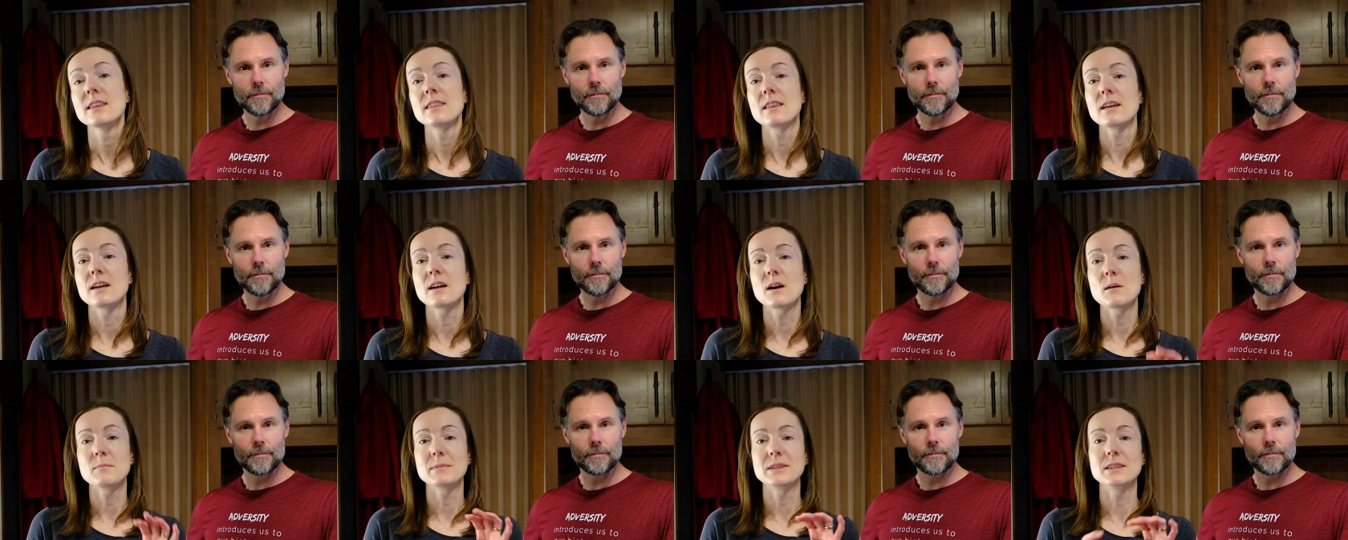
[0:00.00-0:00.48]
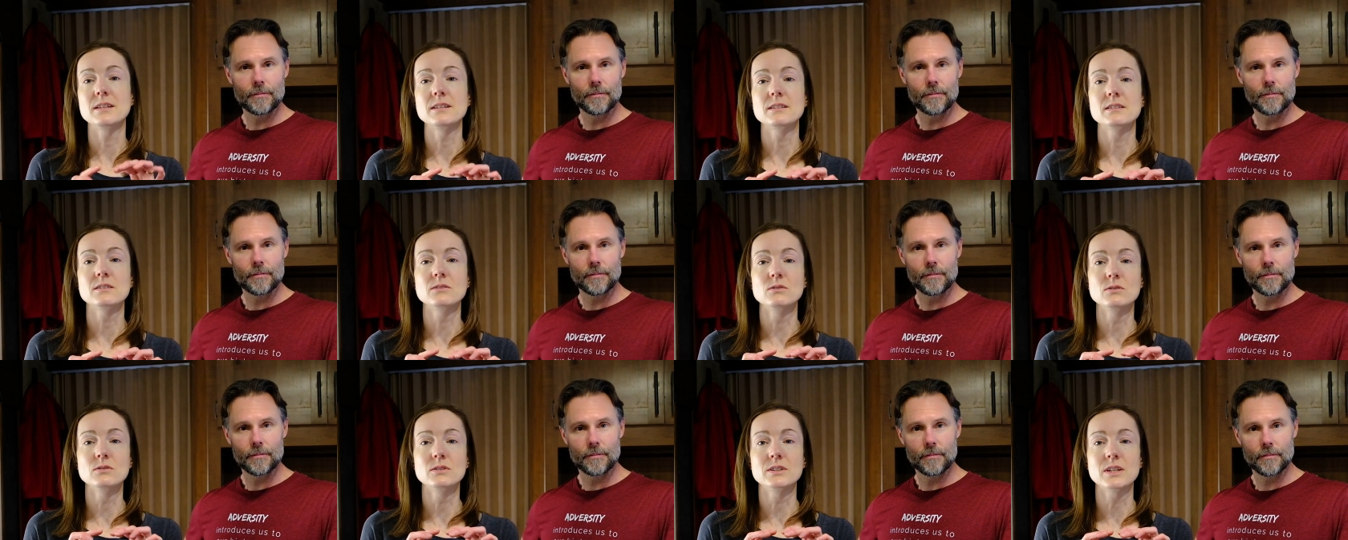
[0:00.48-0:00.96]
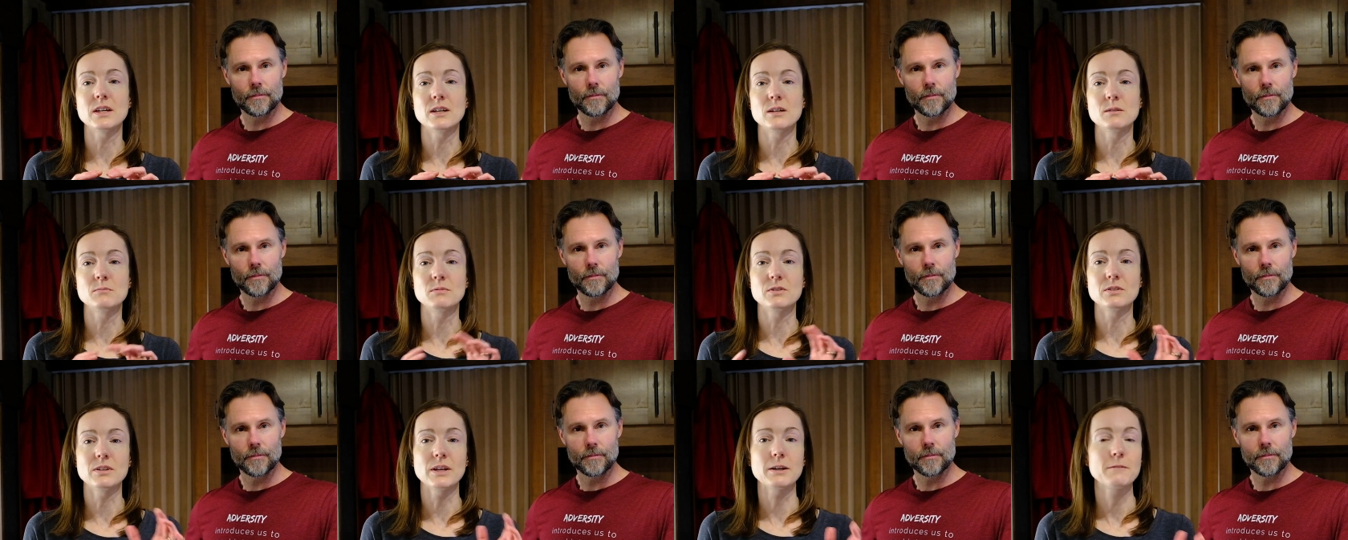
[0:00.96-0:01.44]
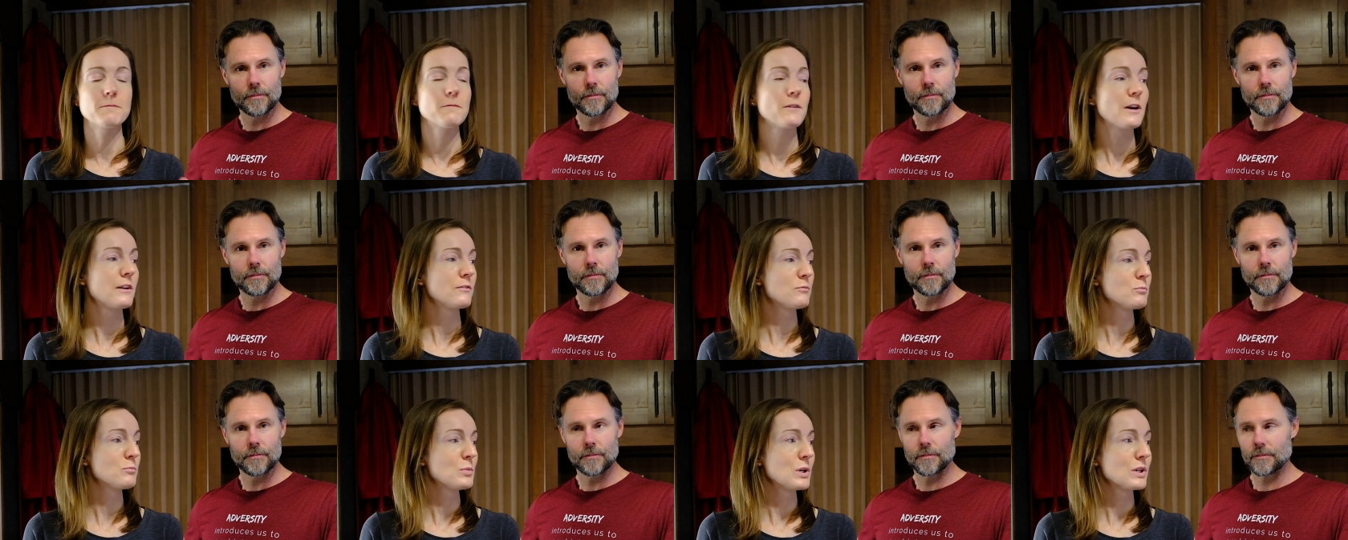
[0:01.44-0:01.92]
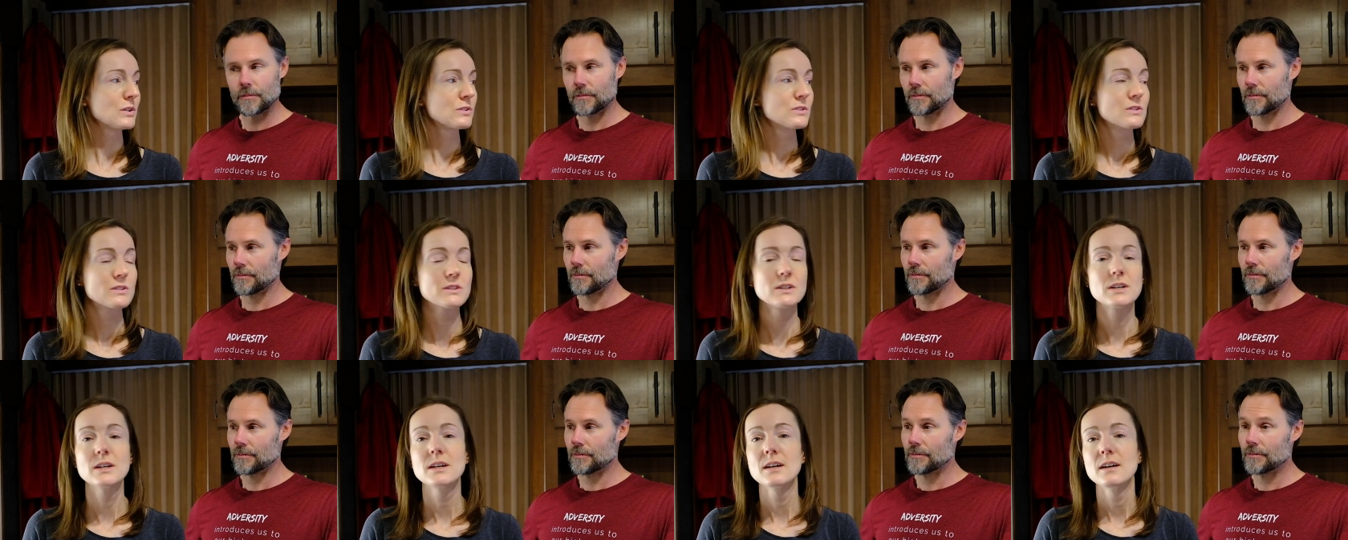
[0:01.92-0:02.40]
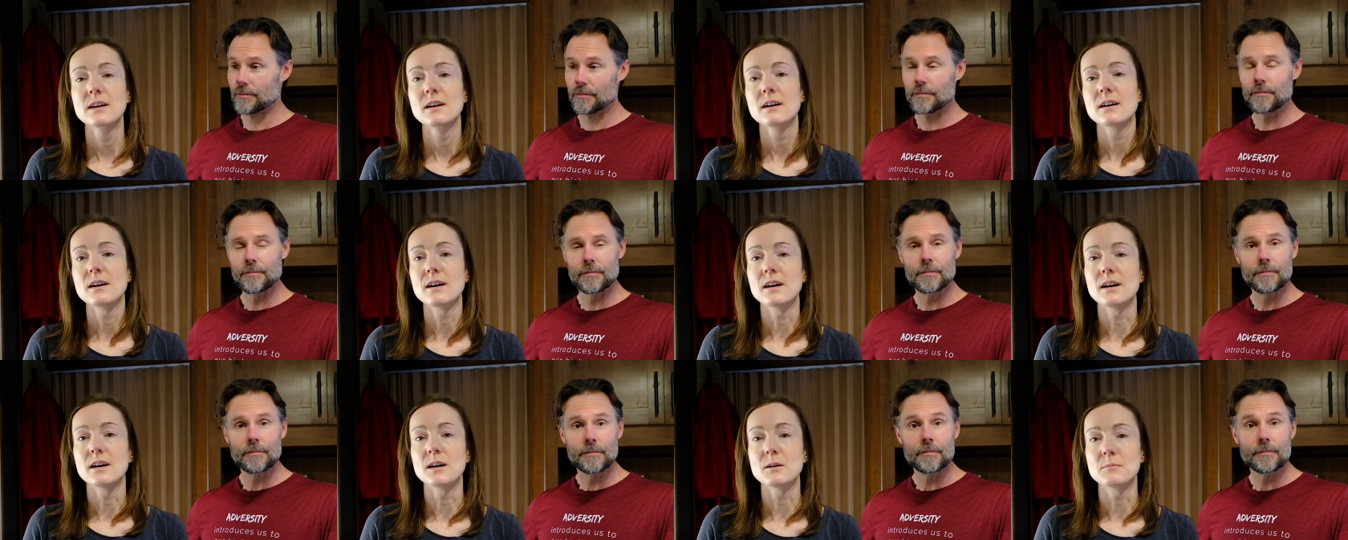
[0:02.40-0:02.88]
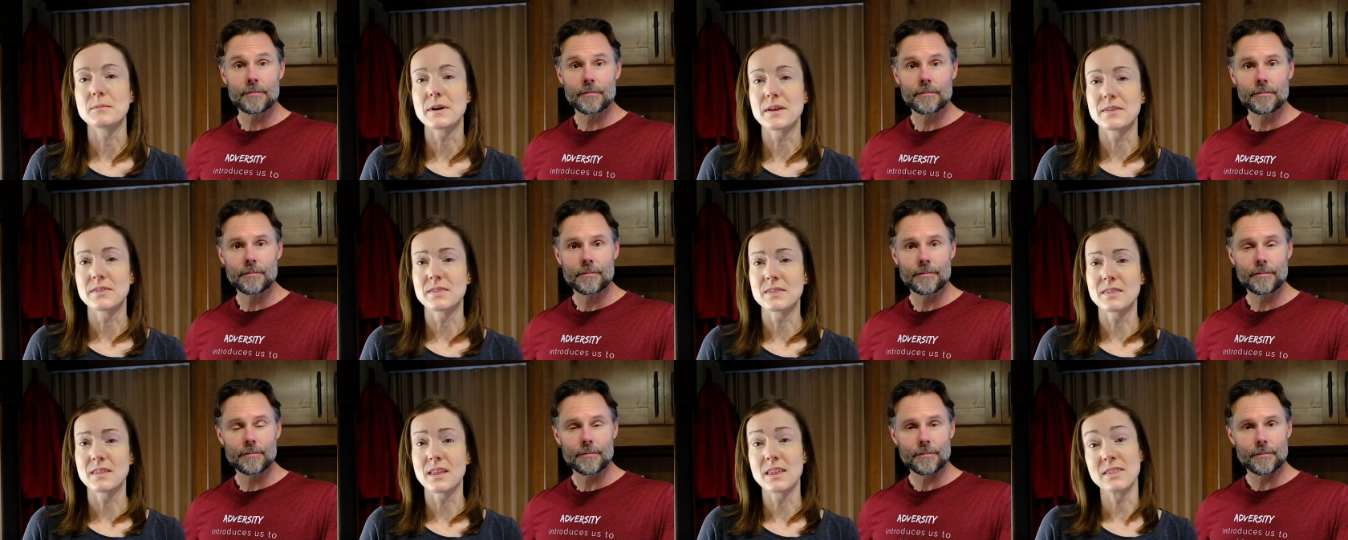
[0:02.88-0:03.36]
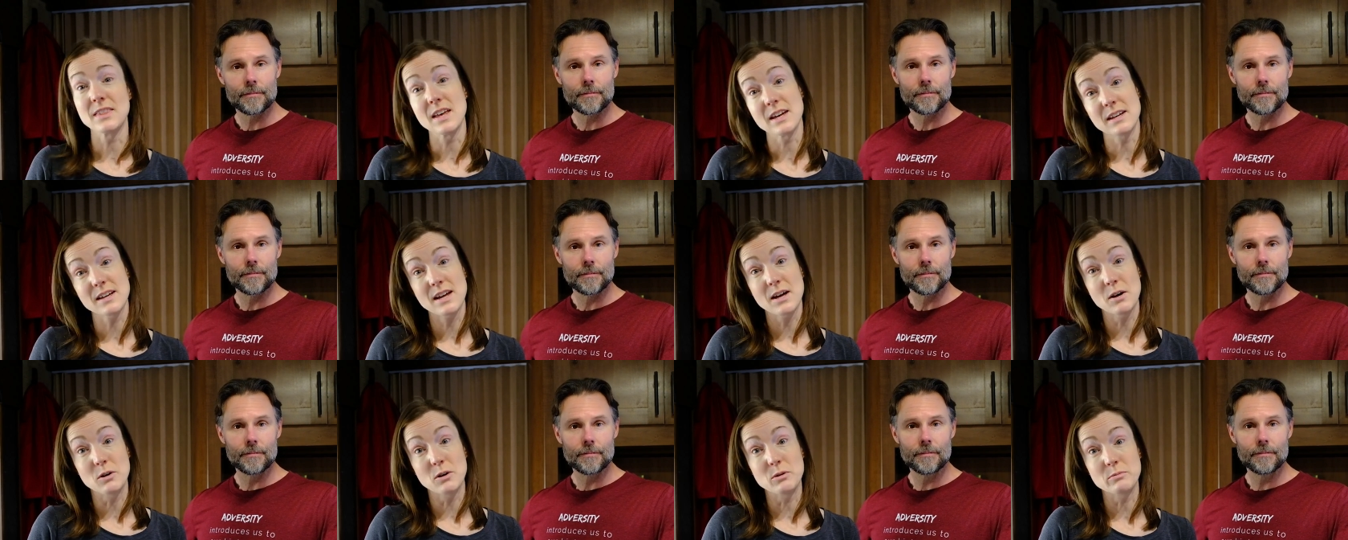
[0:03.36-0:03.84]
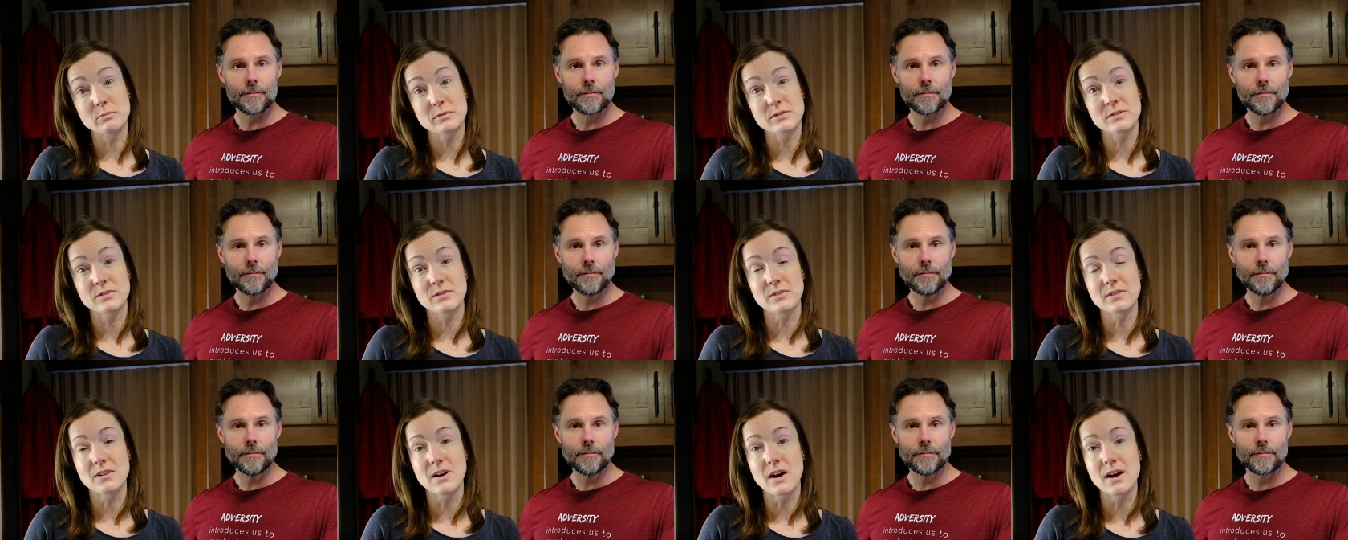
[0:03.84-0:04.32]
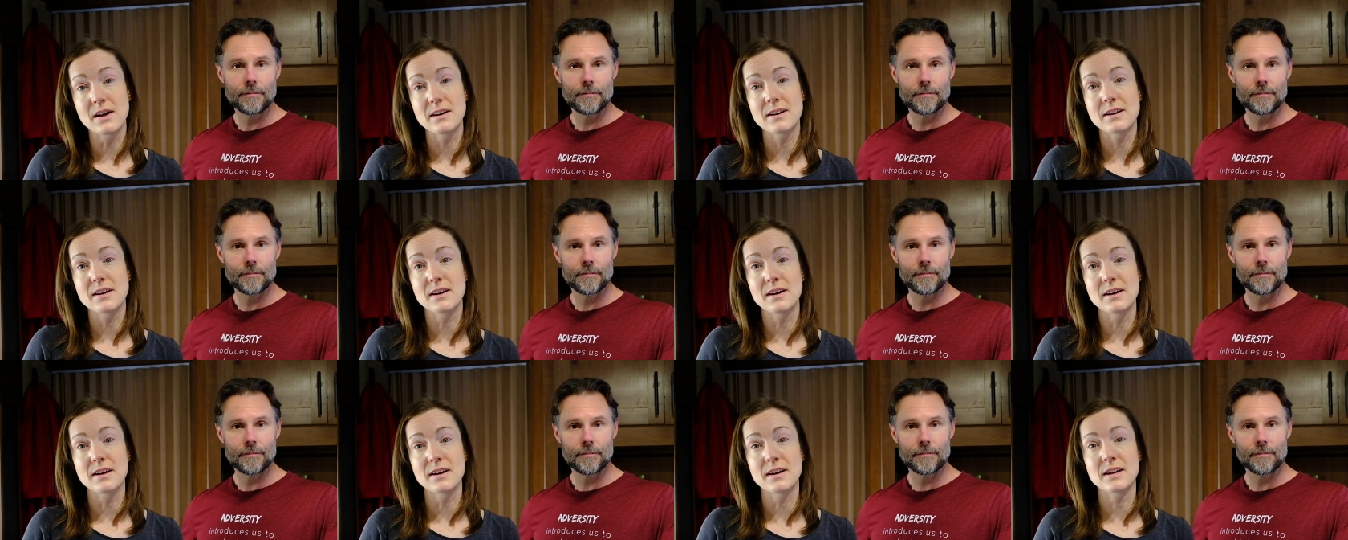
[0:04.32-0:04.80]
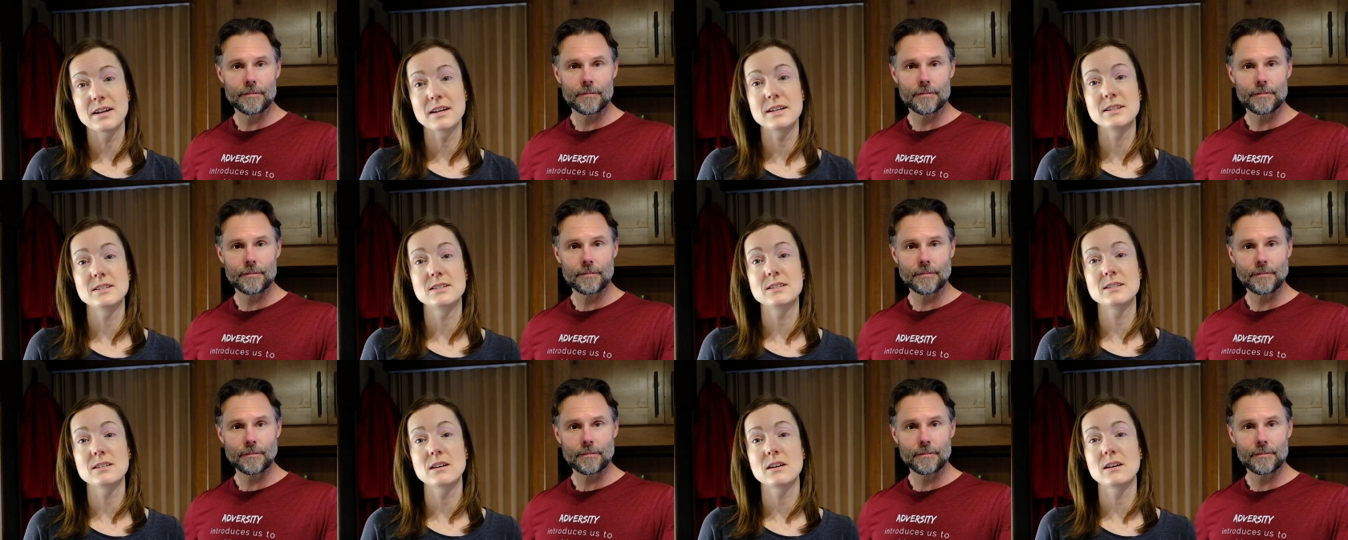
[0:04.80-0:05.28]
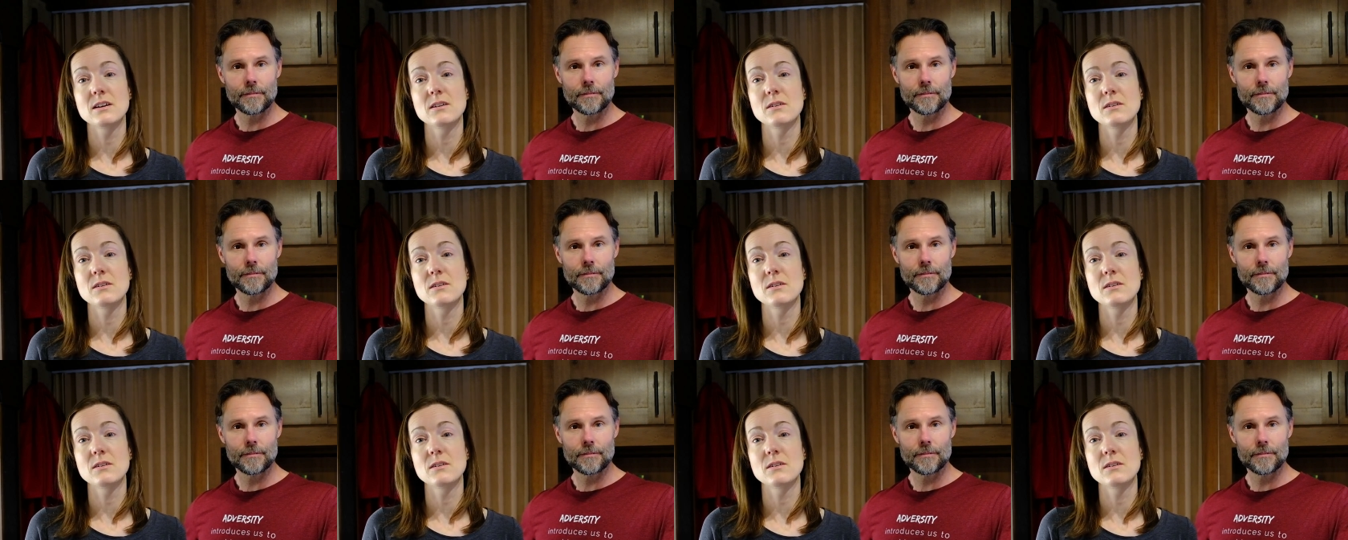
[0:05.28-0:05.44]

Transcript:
Speaker 1: They come in these little tubs, like five bucks, um, and, and that helps a lot. Uh, his